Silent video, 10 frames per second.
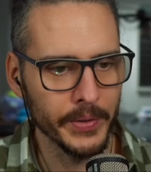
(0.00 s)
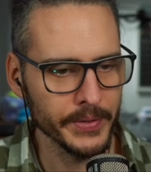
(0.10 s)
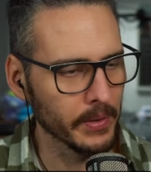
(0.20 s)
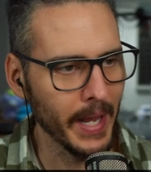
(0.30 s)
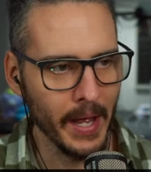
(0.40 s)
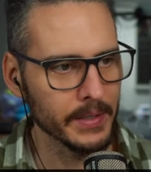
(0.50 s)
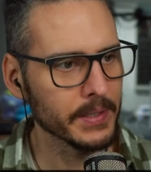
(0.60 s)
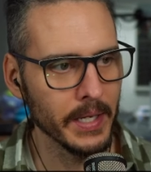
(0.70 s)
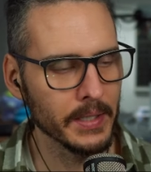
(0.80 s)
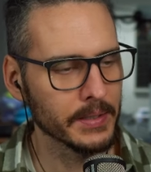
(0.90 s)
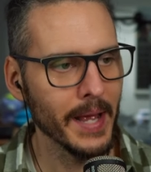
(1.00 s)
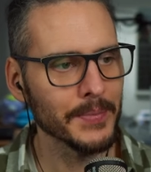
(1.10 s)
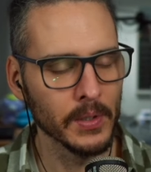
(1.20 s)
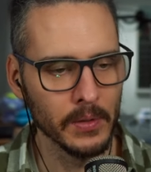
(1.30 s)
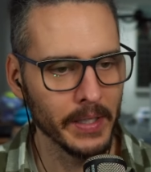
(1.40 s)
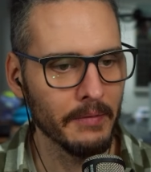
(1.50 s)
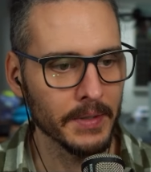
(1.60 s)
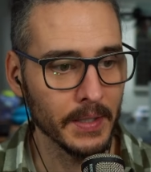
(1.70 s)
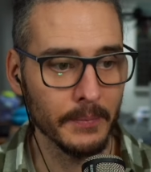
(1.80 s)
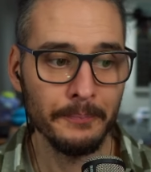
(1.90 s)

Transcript: So yeah, it's it's absolutely everything.